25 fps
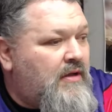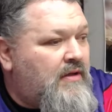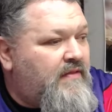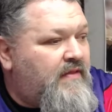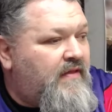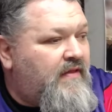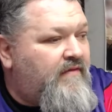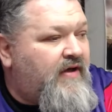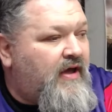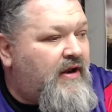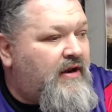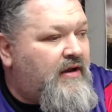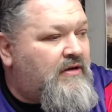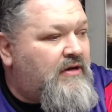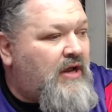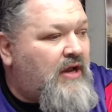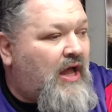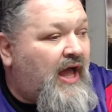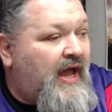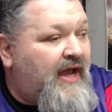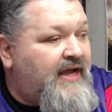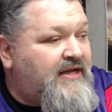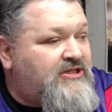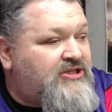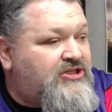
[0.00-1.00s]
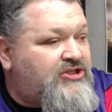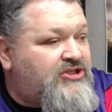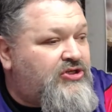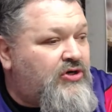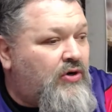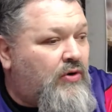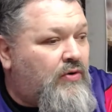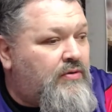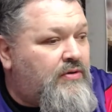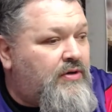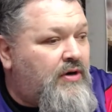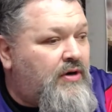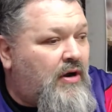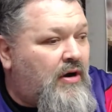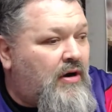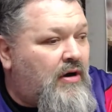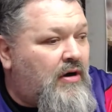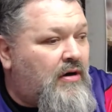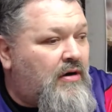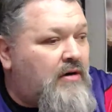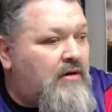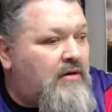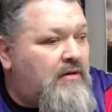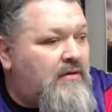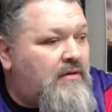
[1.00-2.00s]
They've got an ice
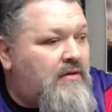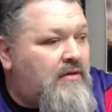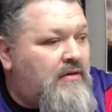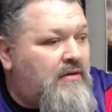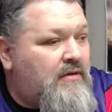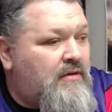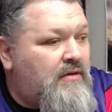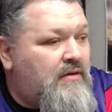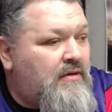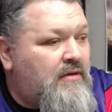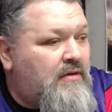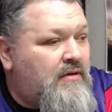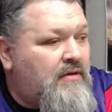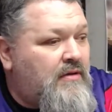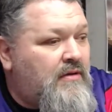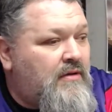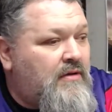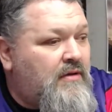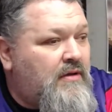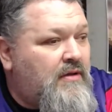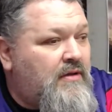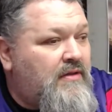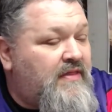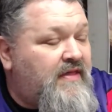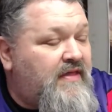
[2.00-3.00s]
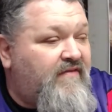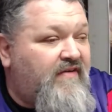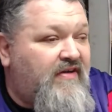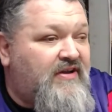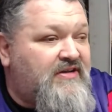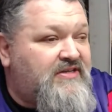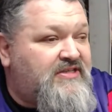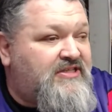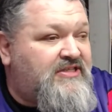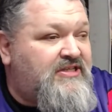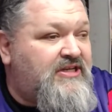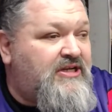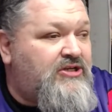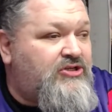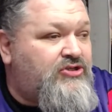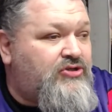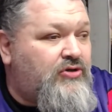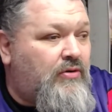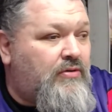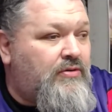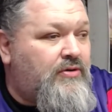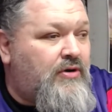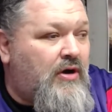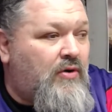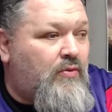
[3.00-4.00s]
Jotnar. They've got a sea
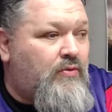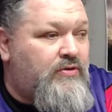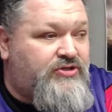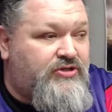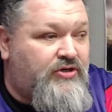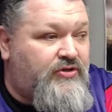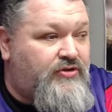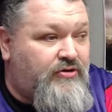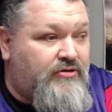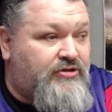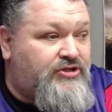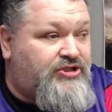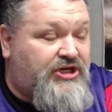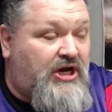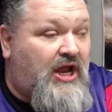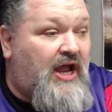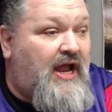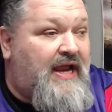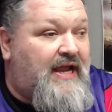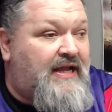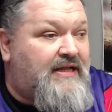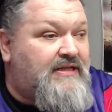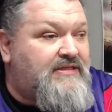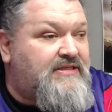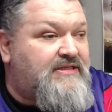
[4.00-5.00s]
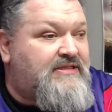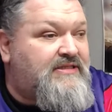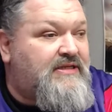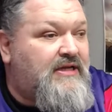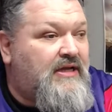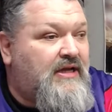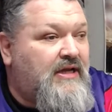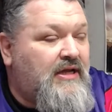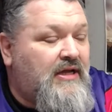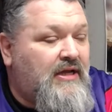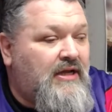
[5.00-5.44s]
Jotnar, which are their giants.